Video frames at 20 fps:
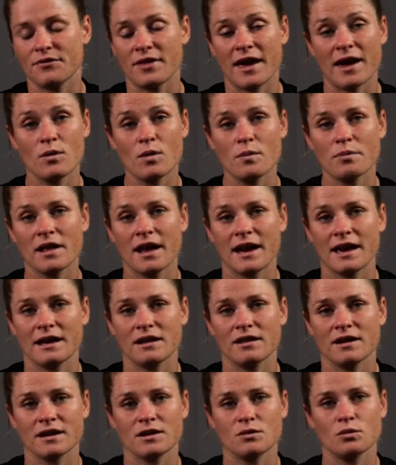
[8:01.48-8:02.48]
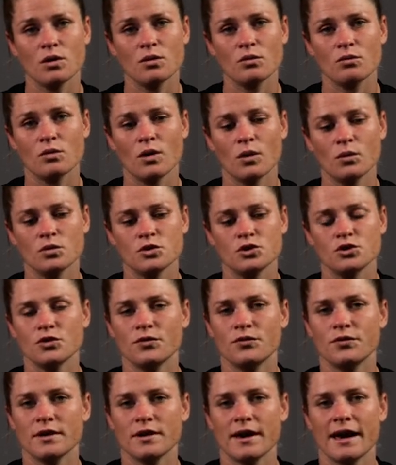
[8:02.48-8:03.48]
if they were playing like what what would
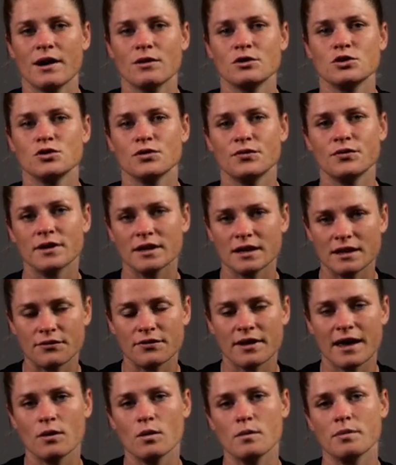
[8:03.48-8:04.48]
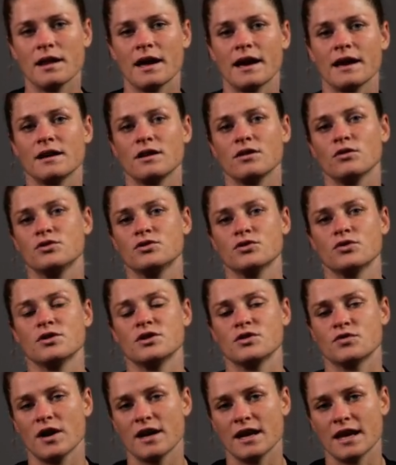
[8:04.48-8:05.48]
you feel how would you feel if they were playing your
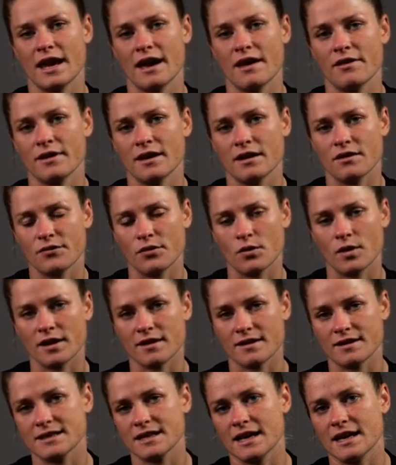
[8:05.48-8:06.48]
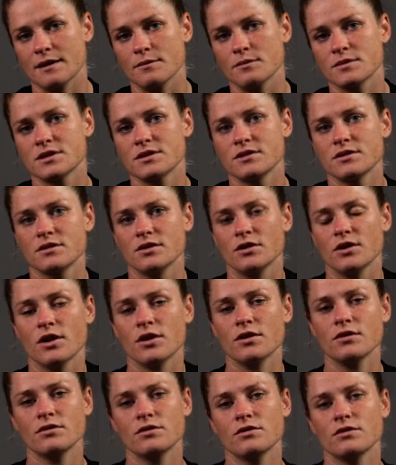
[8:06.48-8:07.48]
daughter's running out there for one of the teams you
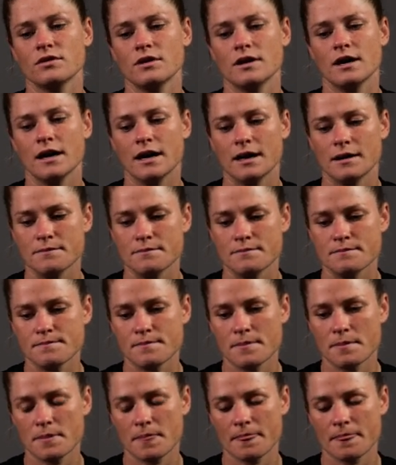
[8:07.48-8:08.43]
know um,